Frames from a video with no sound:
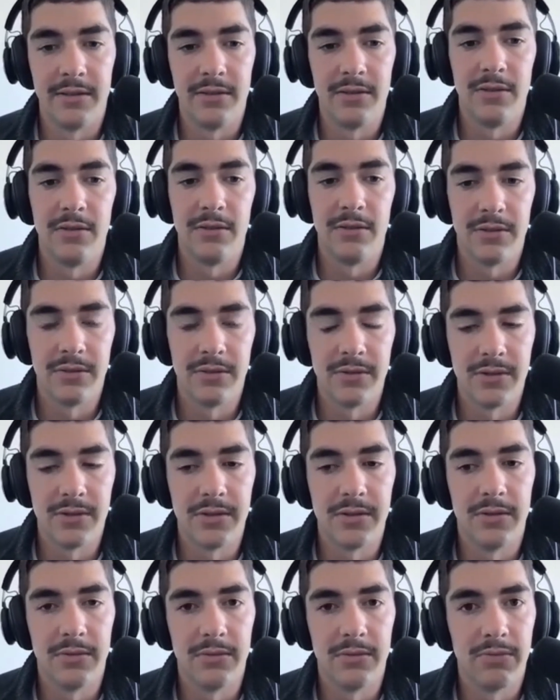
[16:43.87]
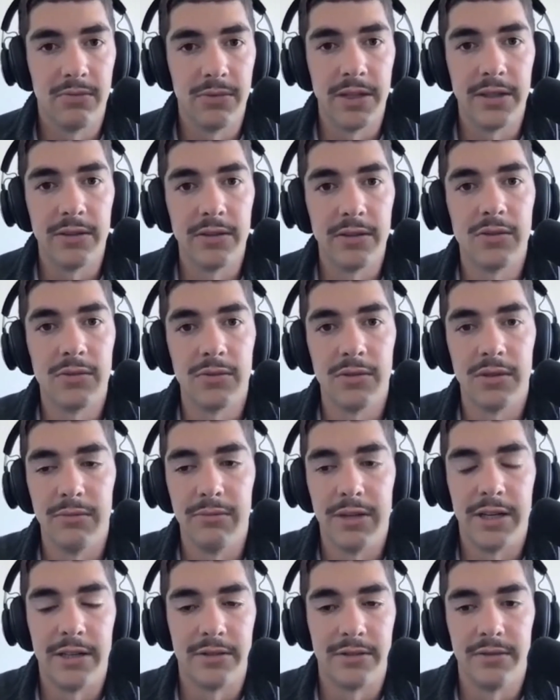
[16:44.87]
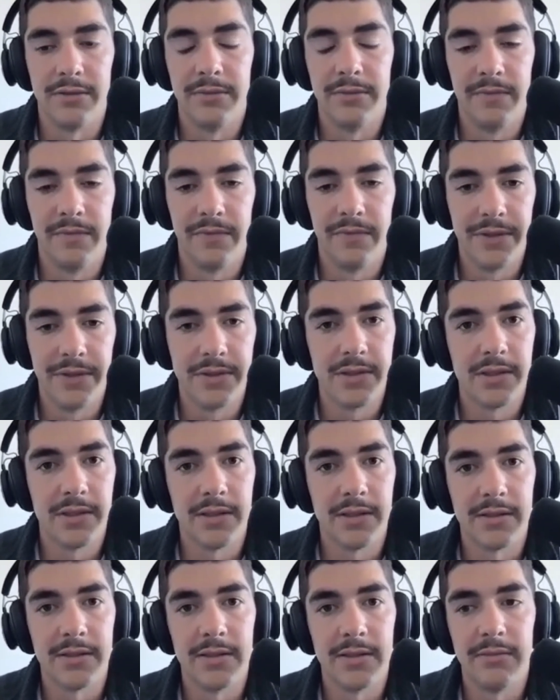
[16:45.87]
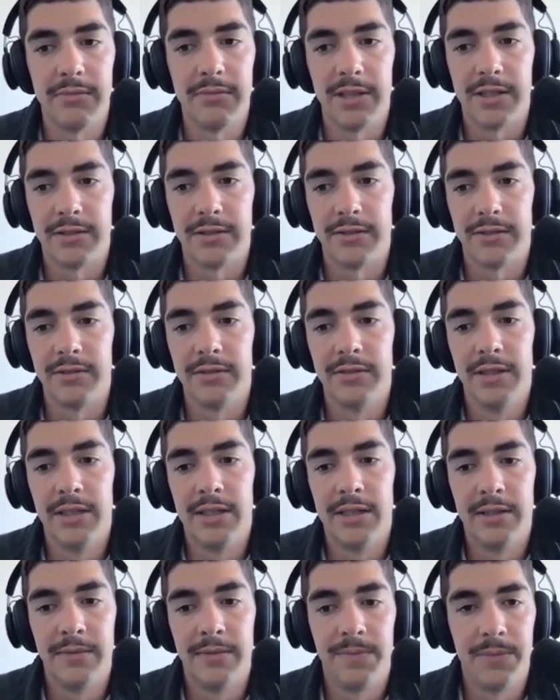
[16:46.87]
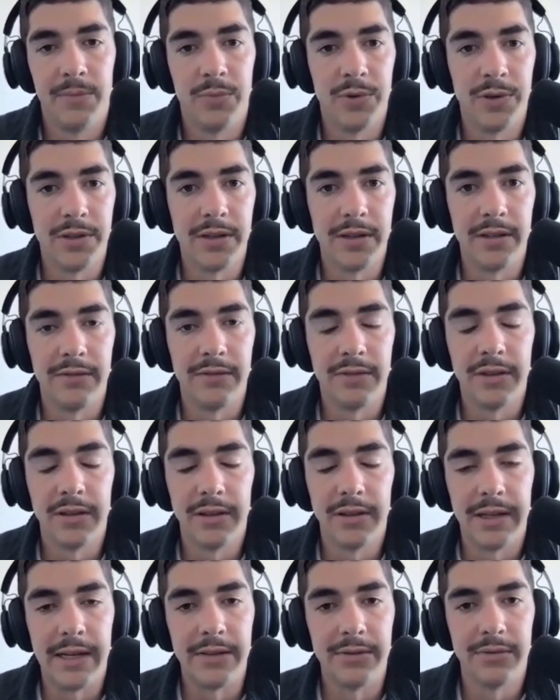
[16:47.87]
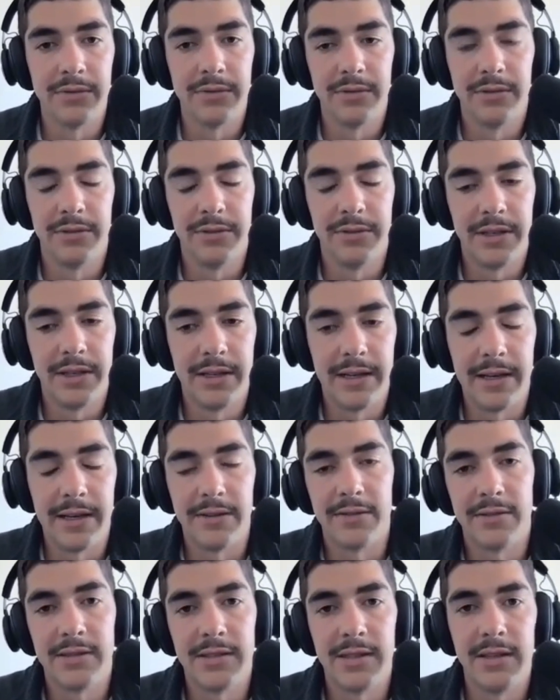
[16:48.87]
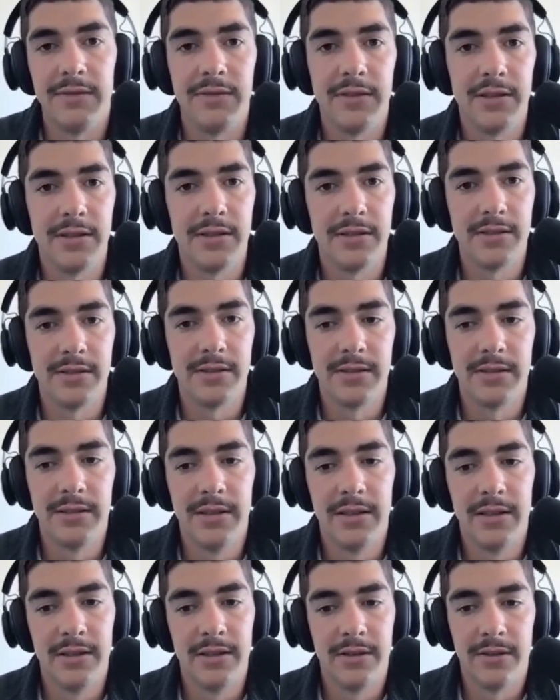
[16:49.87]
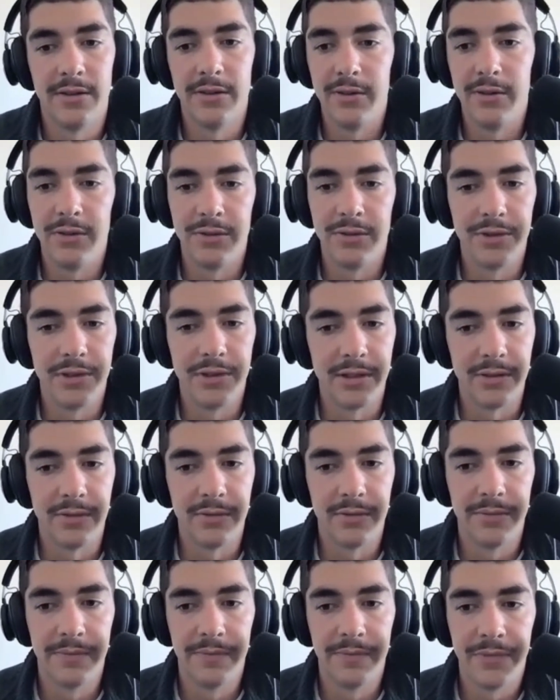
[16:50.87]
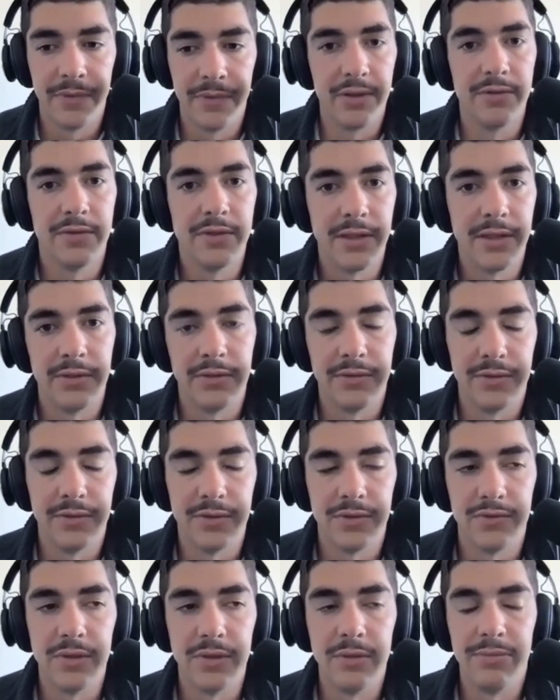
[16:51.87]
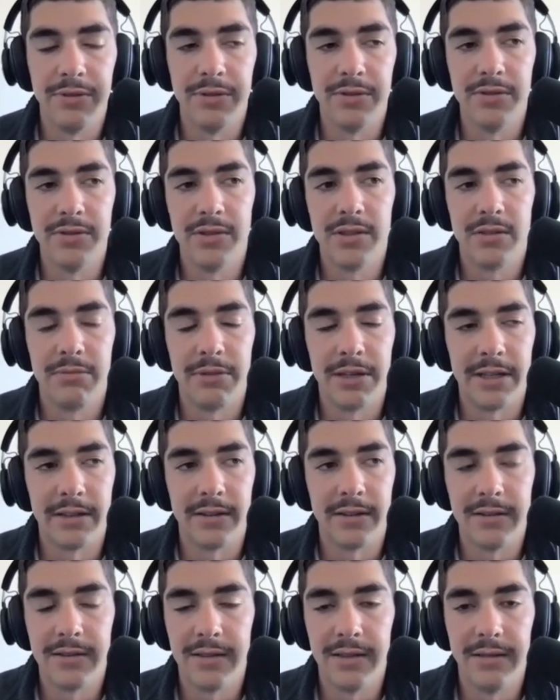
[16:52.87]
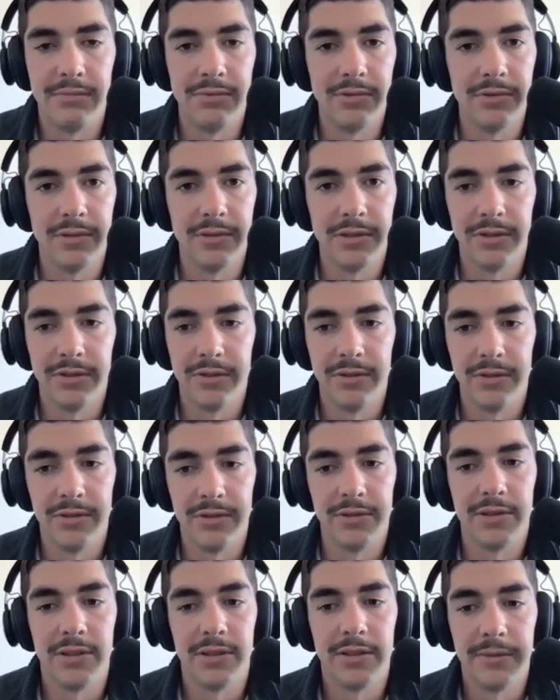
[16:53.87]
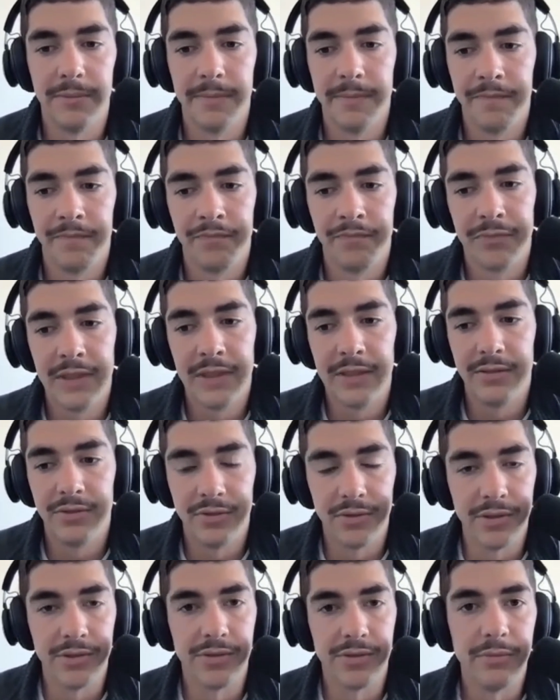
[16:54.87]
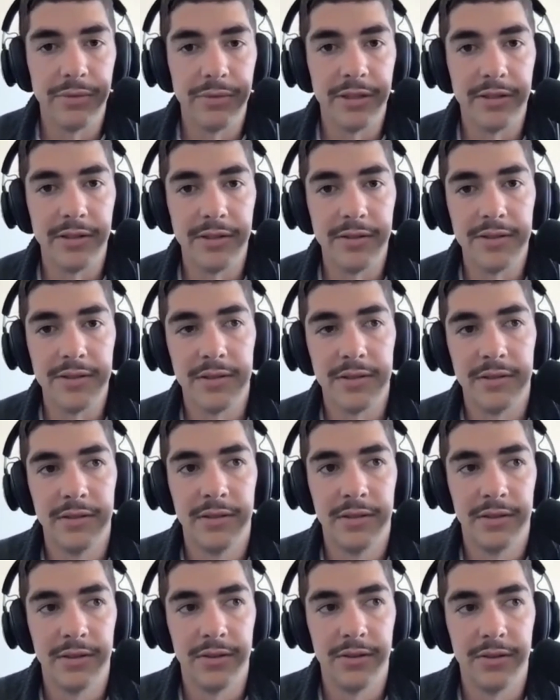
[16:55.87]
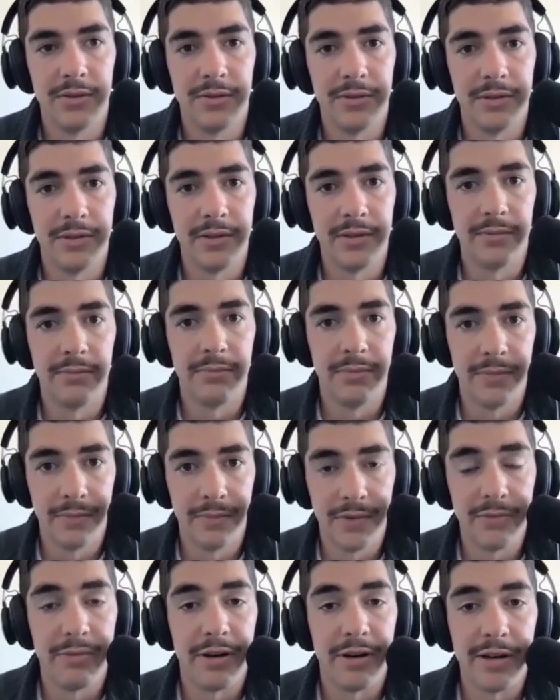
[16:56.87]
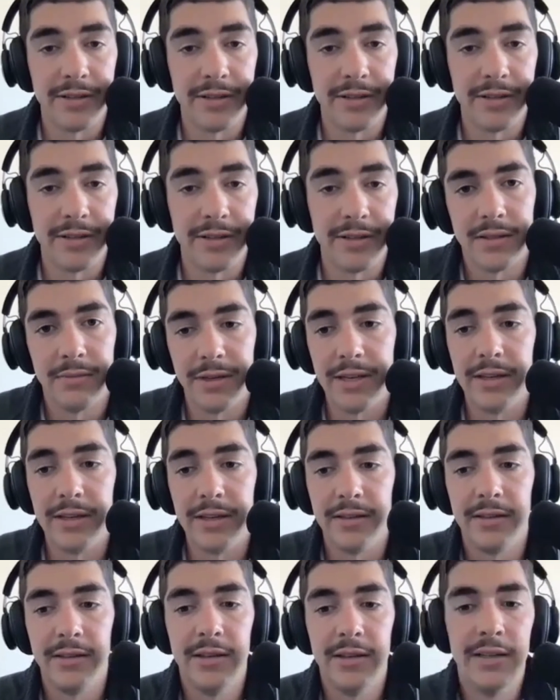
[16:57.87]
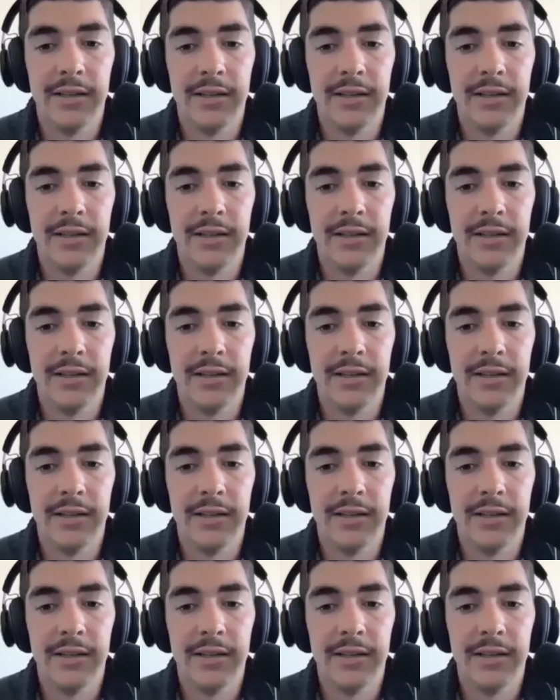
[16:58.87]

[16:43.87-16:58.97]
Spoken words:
There's the regulatory model, there's the custody model, what kind of collateral and how safe it is. Are you holding overnight reverse repos to back the stablecoin? Are you holding treasury bills? Are you holding deposits in a bank?